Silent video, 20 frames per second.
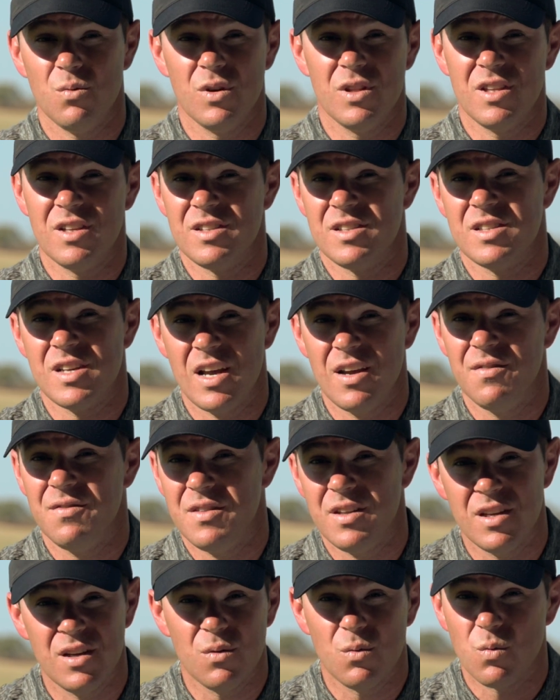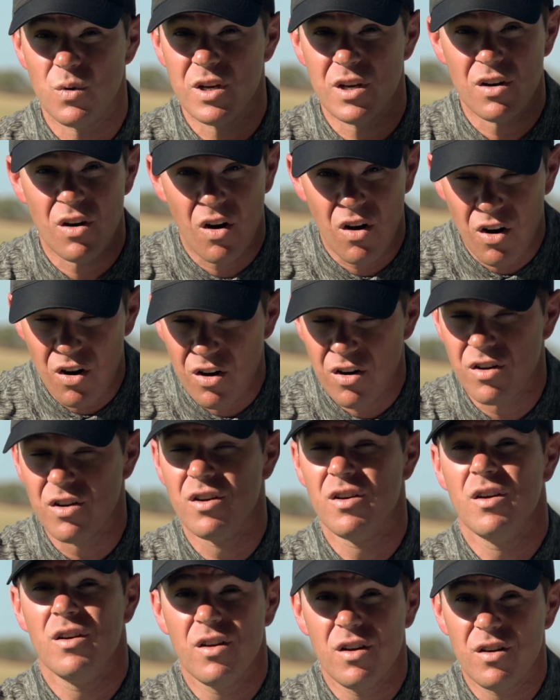within safety we are
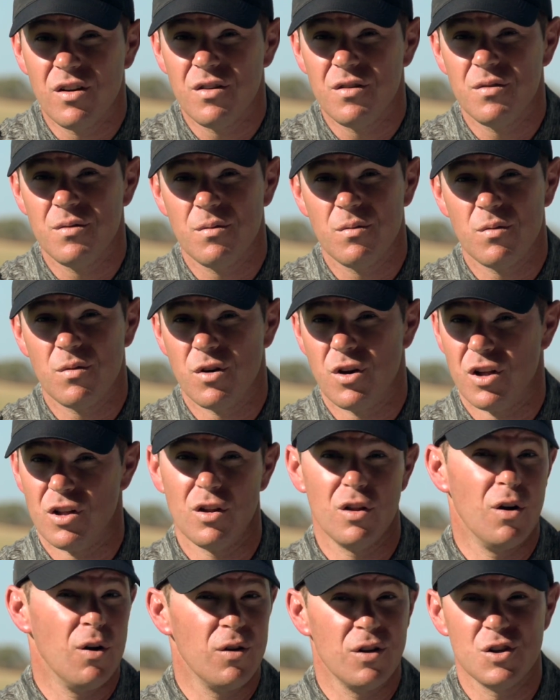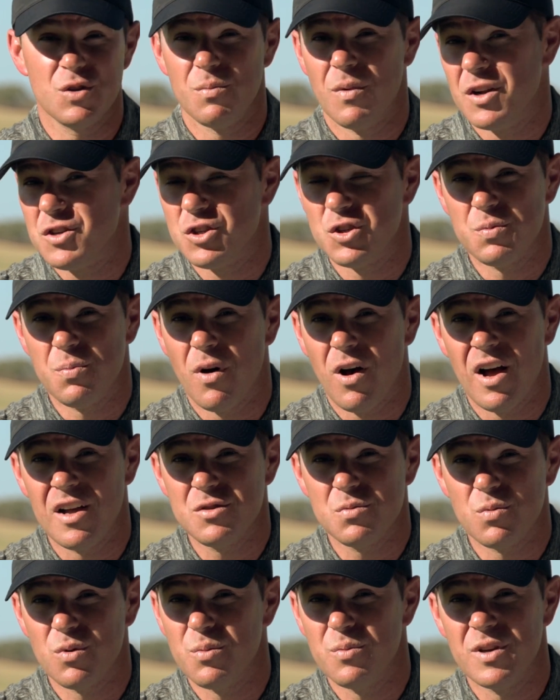going to learn as much as
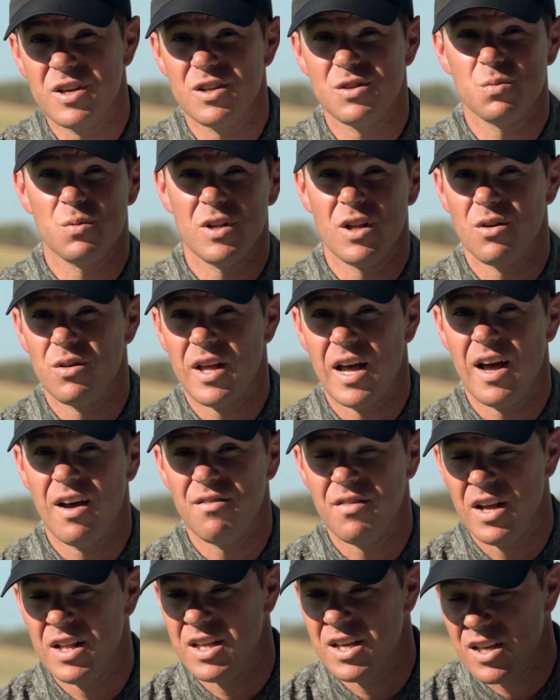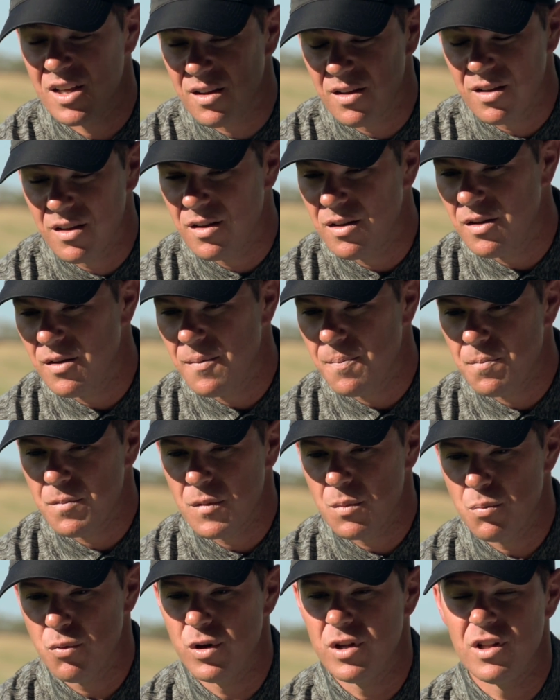possible because we don't have any
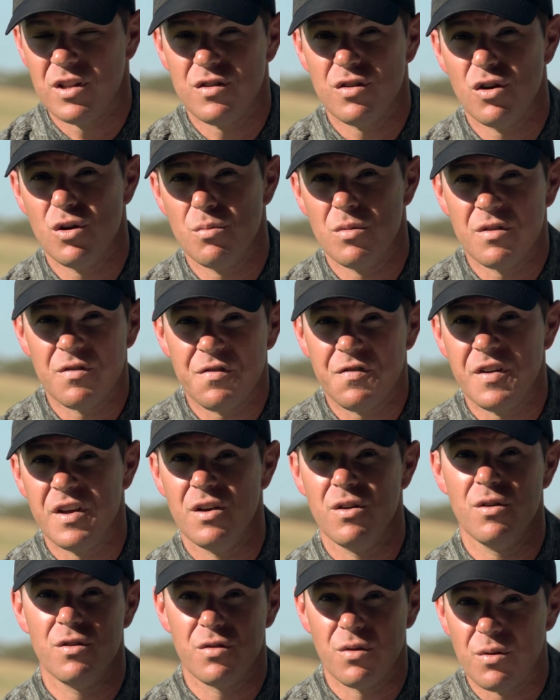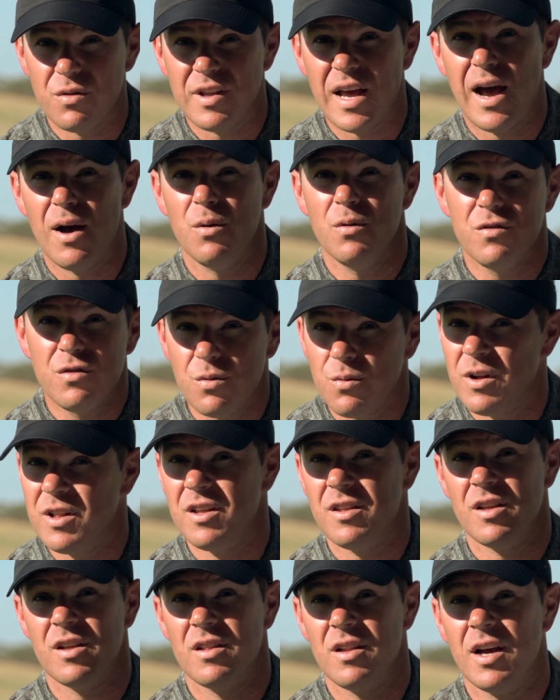predetermined fears or doubts or
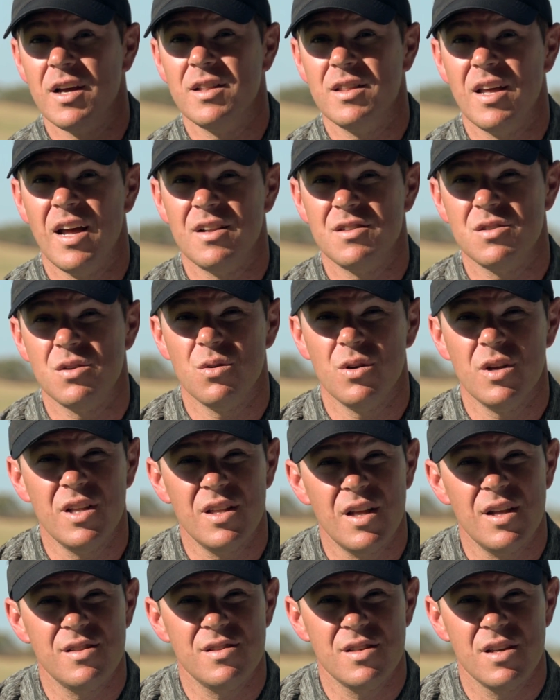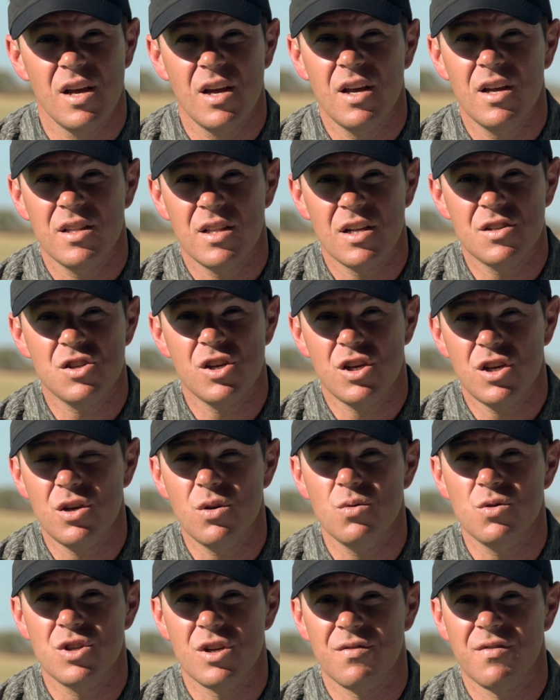anything like that. So that's a
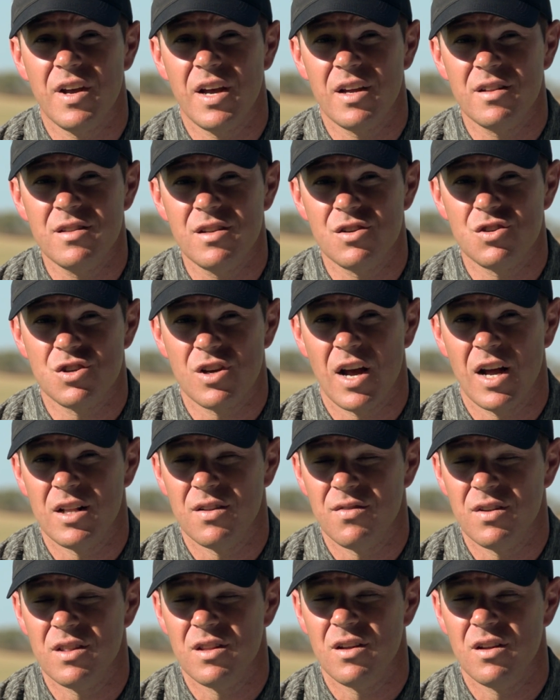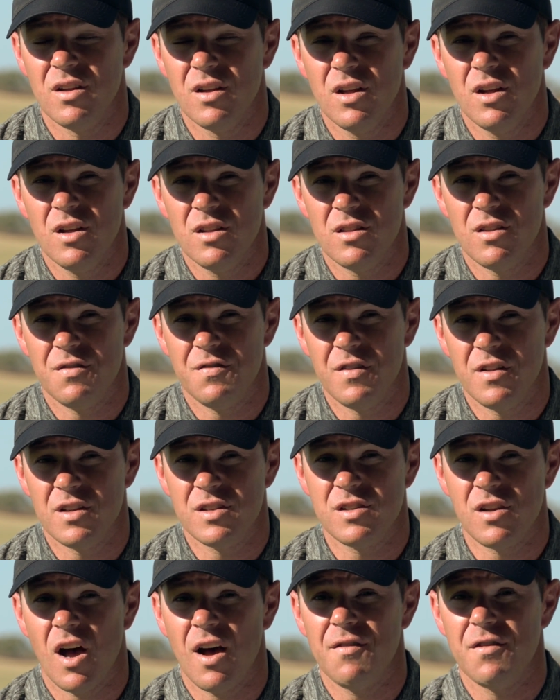huge advantage kind of in the
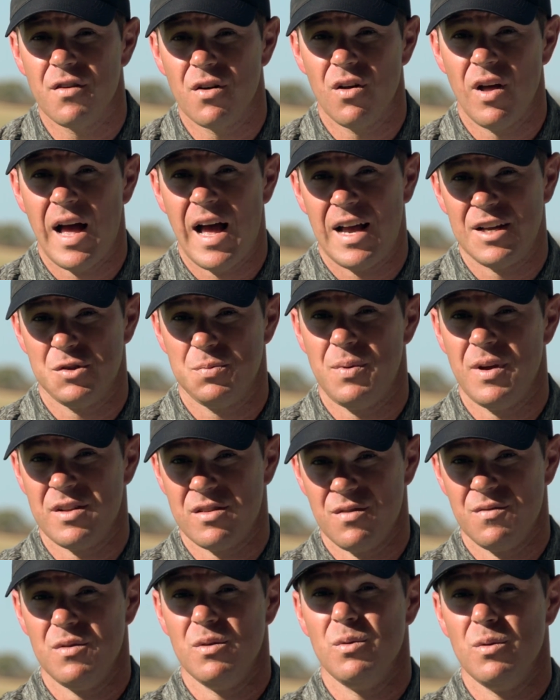philosophical aspect of the